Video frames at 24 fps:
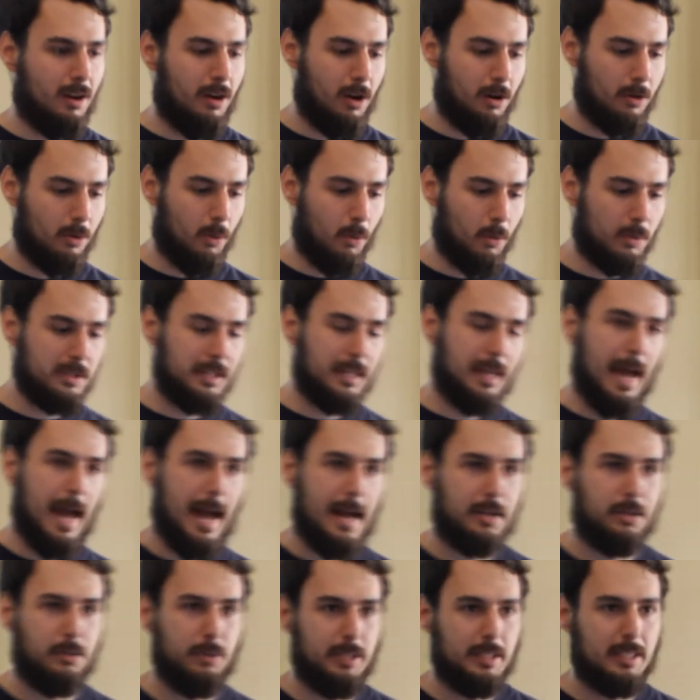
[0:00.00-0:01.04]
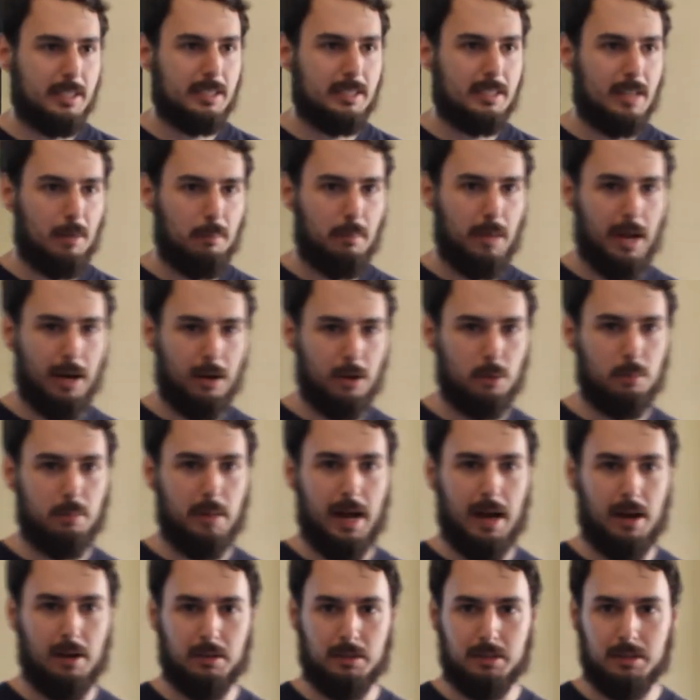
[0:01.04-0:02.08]
are only accurate to some error
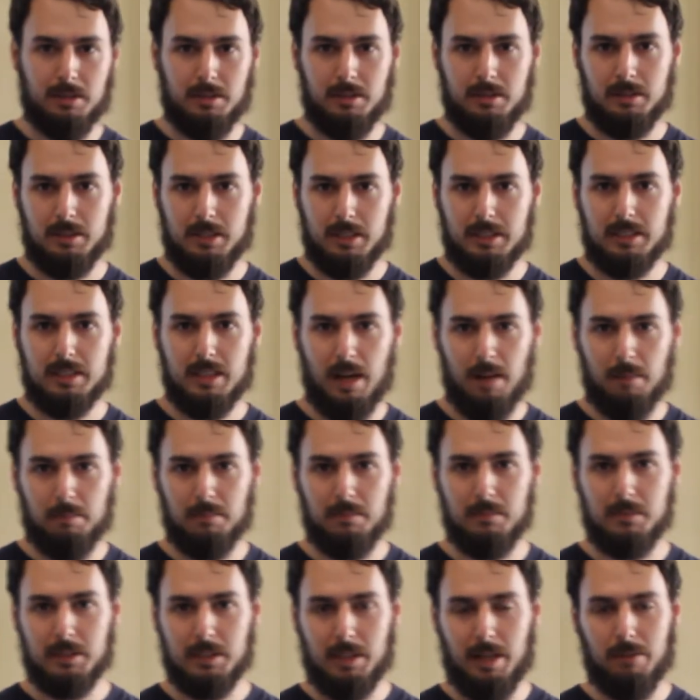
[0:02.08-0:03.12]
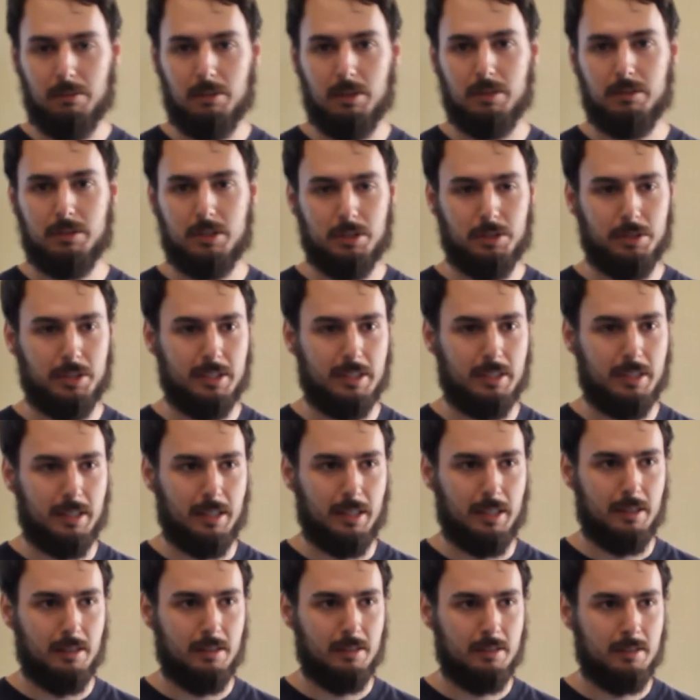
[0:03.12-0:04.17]
bound, to some level of certainty.